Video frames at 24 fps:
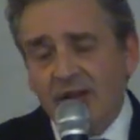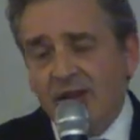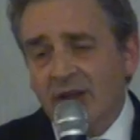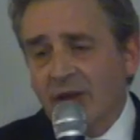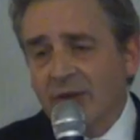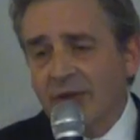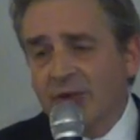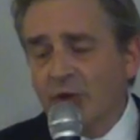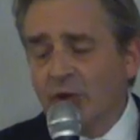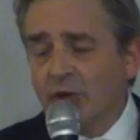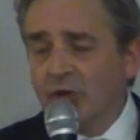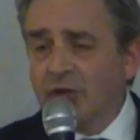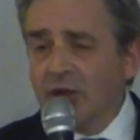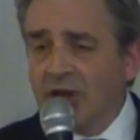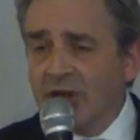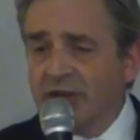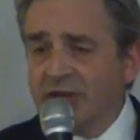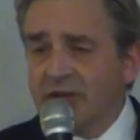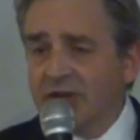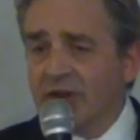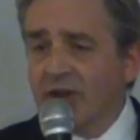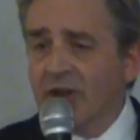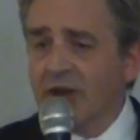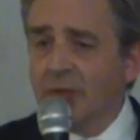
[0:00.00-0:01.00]
A few
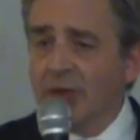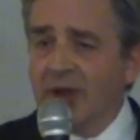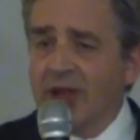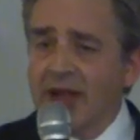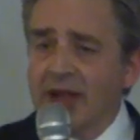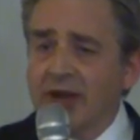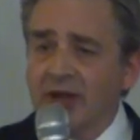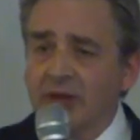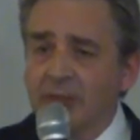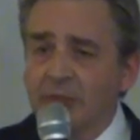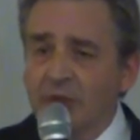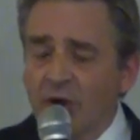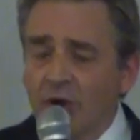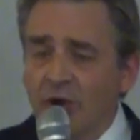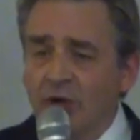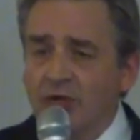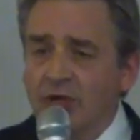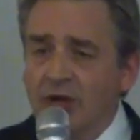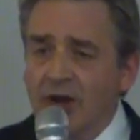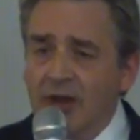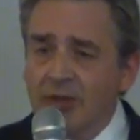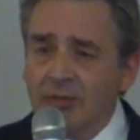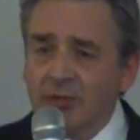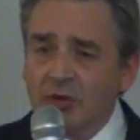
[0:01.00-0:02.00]
years ago we had a
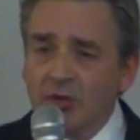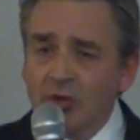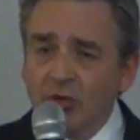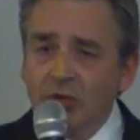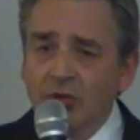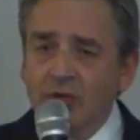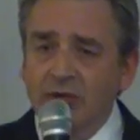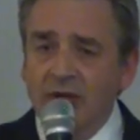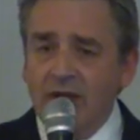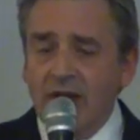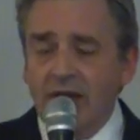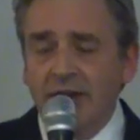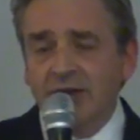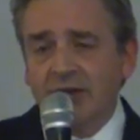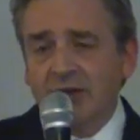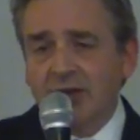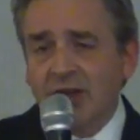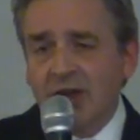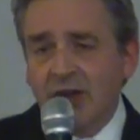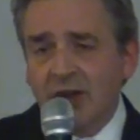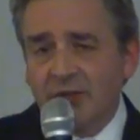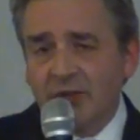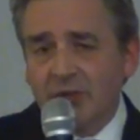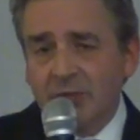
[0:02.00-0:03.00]
program called
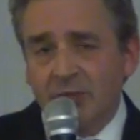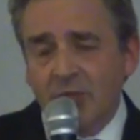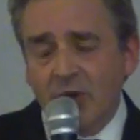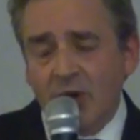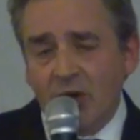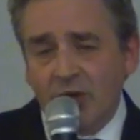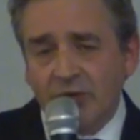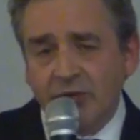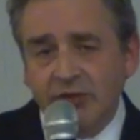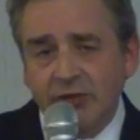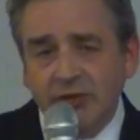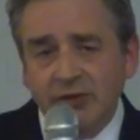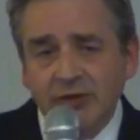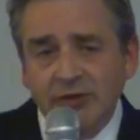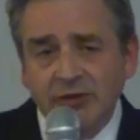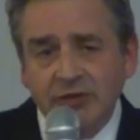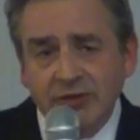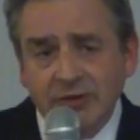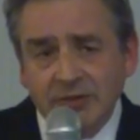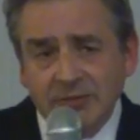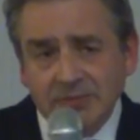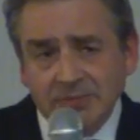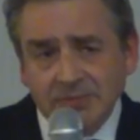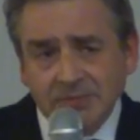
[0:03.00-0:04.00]
Undercover
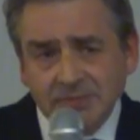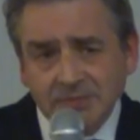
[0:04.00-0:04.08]
Mosques,